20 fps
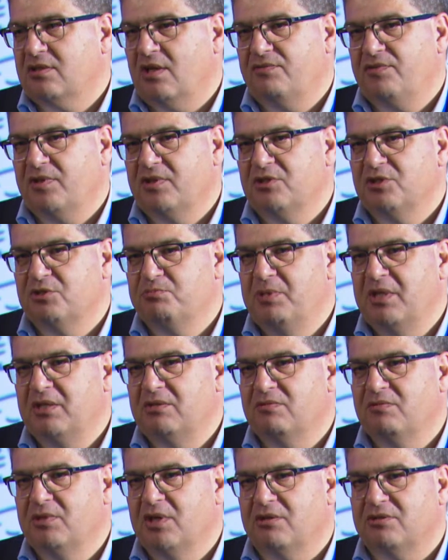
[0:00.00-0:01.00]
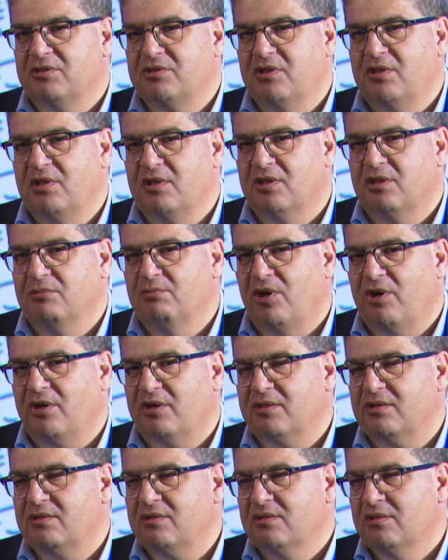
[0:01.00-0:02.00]
I think, the speed we are seeing in the
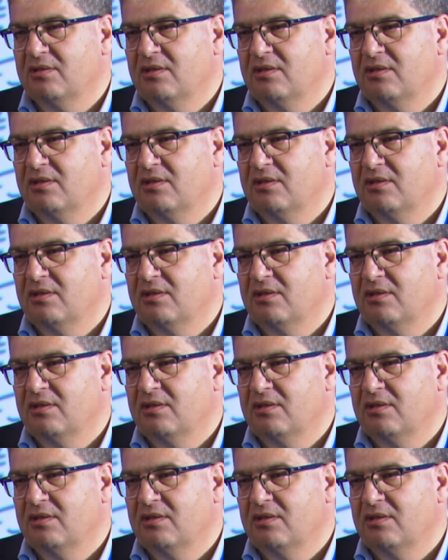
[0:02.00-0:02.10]
market.